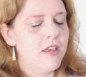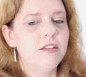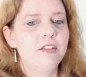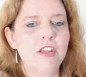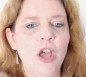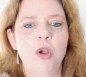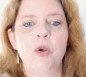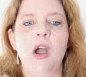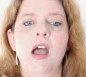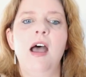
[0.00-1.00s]

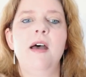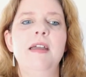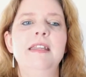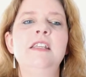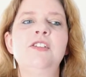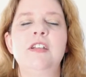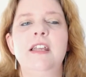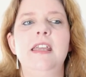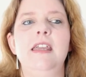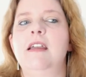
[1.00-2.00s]
So
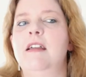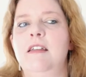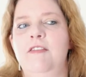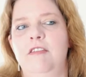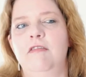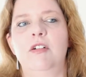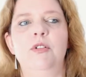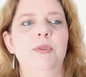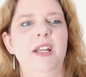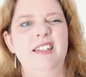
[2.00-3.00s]
initially, if you
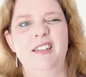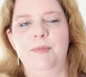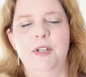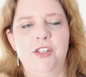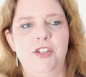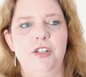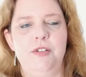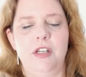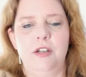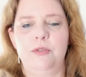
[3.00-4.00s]
recall, when I did my
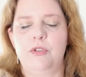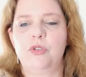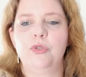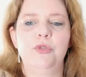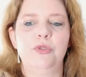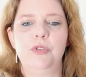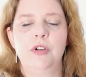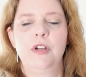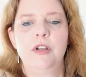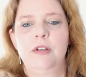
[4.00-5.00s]
studio tour
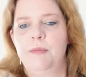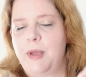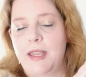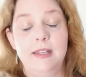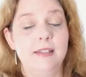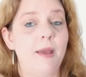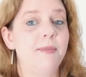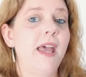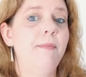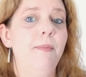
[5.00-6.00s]
back in
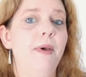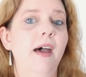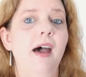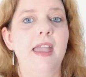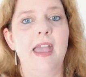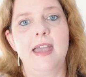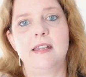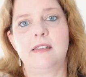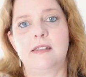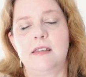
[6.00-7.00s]
September, I
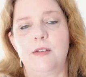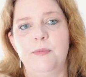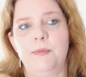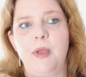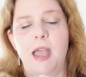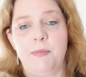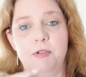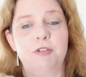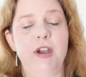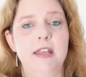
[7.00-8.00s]
had some apple
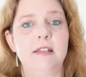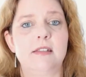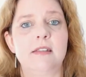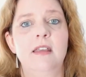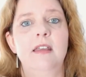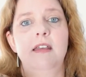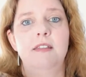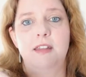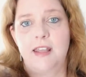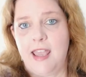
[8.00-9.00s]
crates
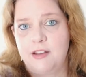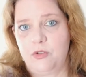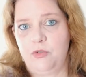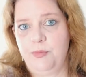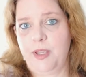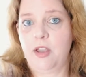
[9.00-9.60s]
that I had all my